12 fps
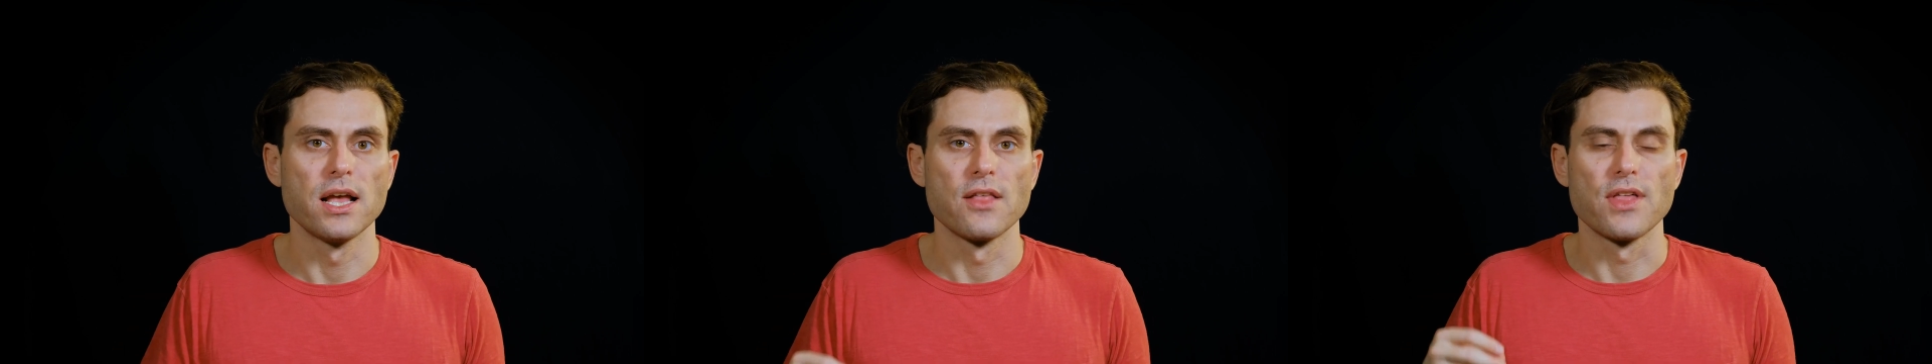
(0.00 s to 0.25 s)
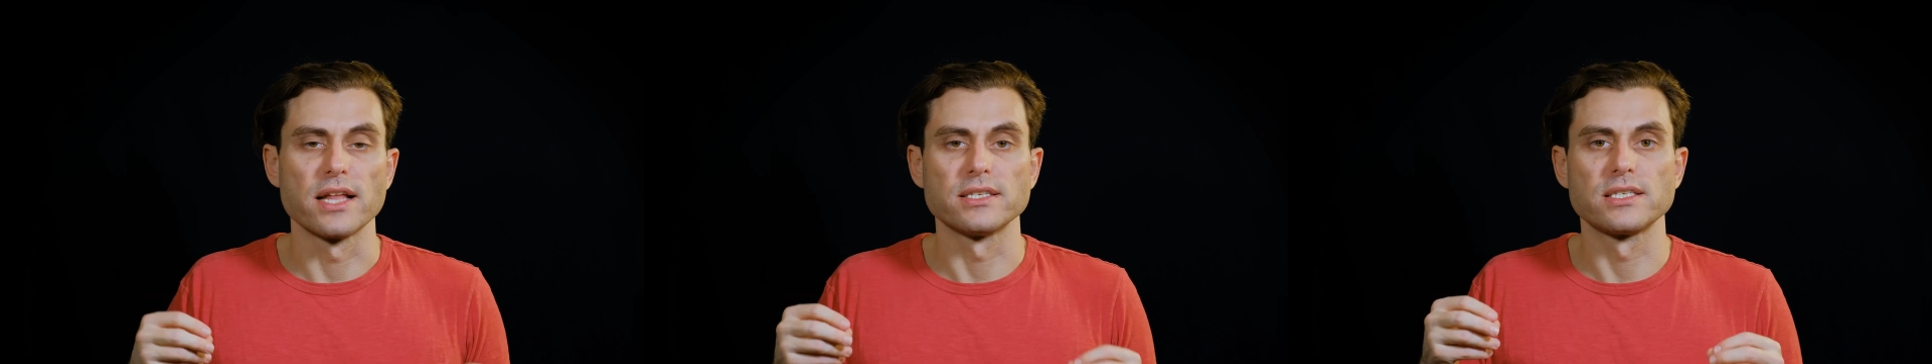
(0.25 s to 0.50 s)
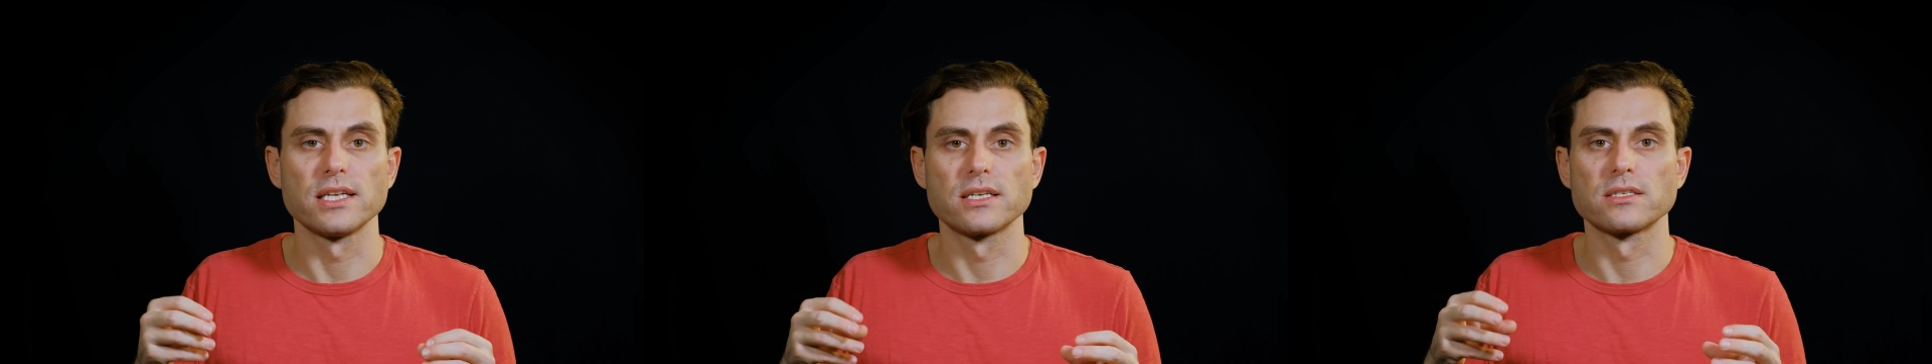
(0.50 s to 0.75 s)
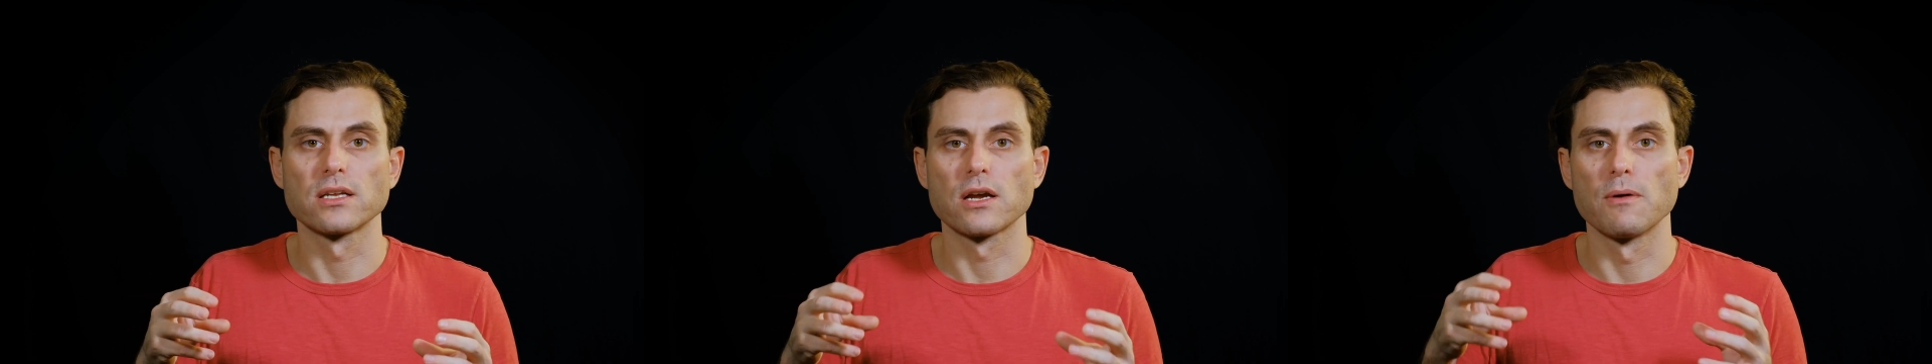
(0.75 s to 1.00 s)
that seeks
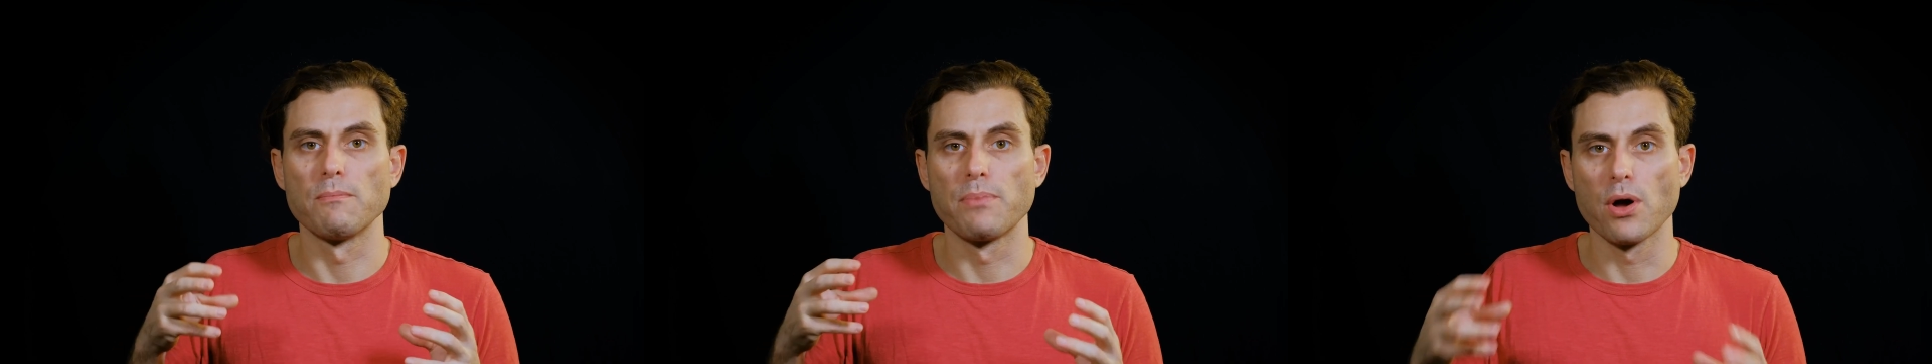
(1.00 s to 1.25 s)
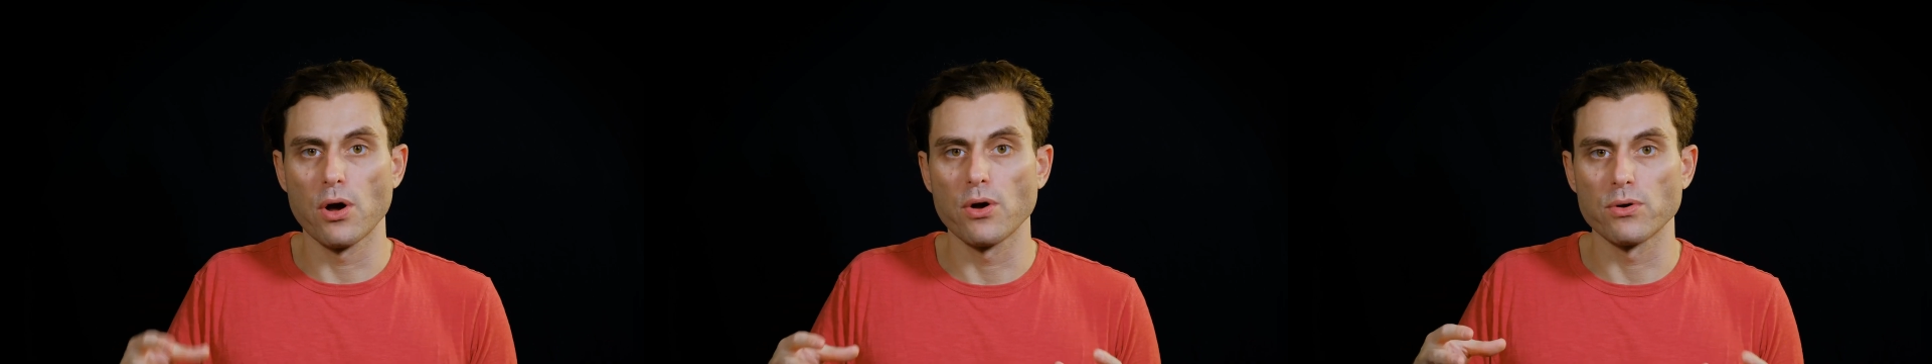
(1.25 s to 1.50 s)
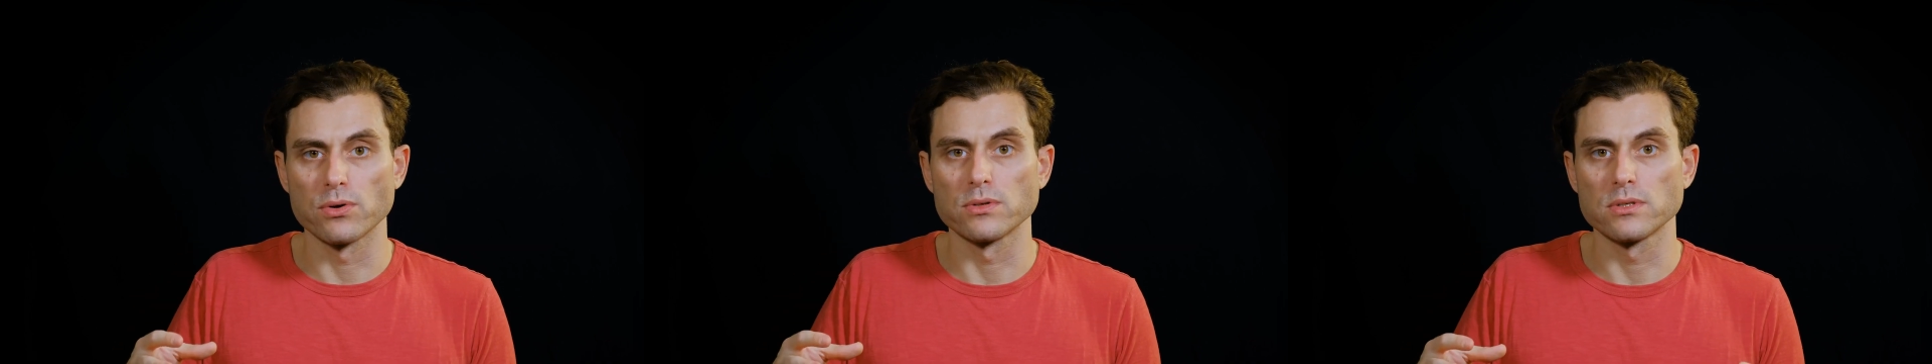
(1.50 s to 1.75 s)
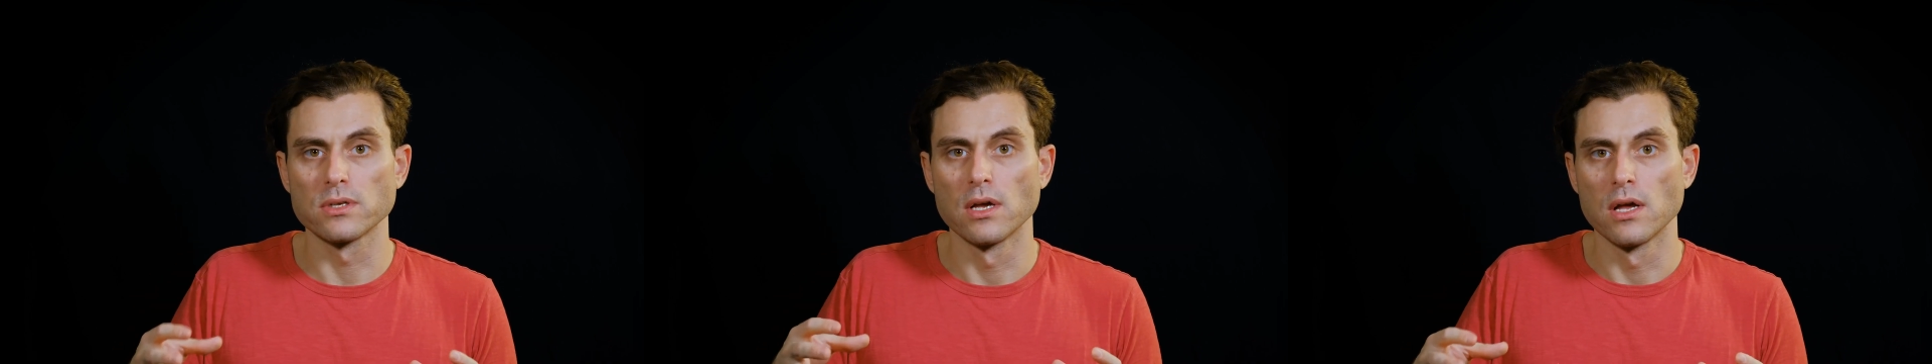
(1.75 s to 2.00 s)
to
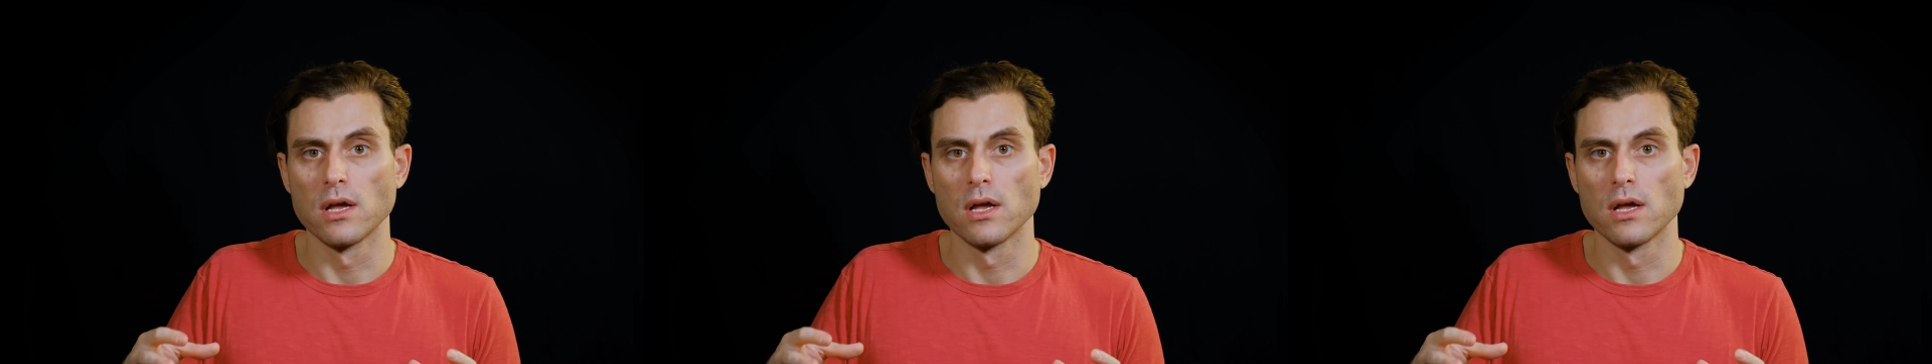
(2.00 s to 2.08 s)
compose